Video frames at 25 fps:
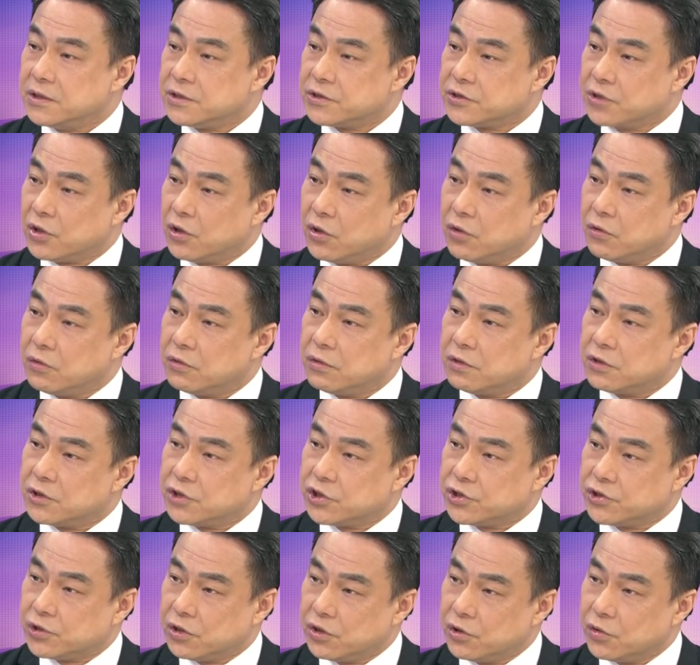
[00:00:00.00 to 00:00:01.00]
So
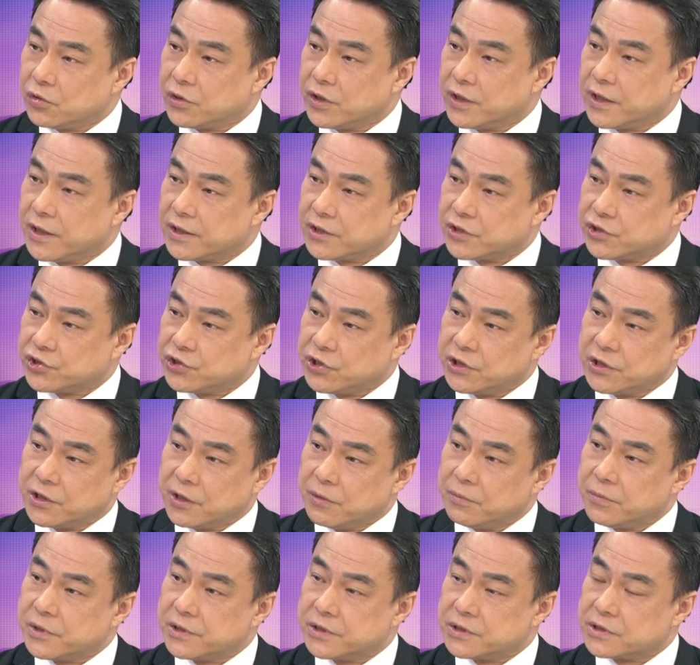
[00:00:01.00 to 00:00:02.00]
looking at the sheer
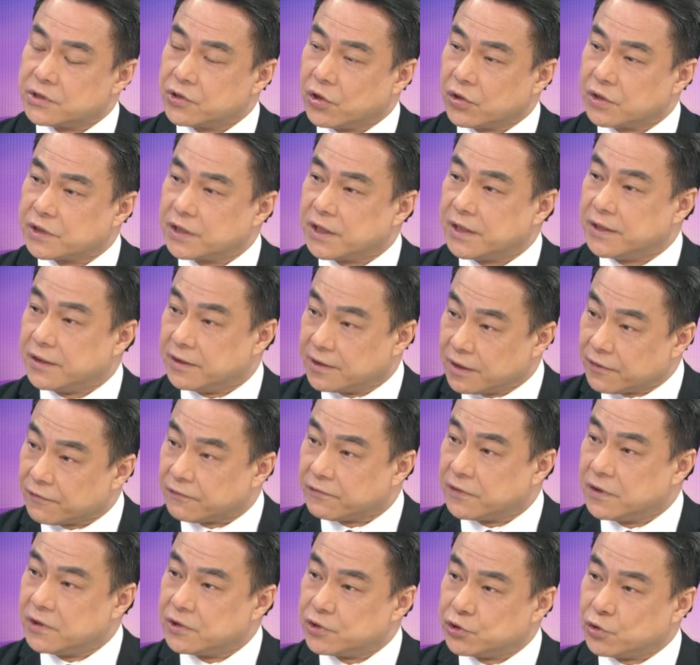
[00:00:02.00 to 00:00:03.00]
number is not
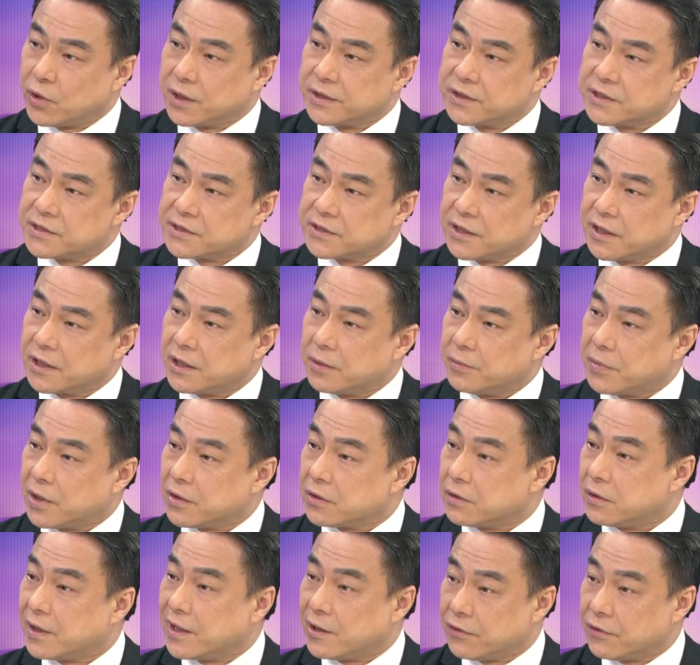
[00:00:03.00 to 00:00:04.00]
enough to understand about the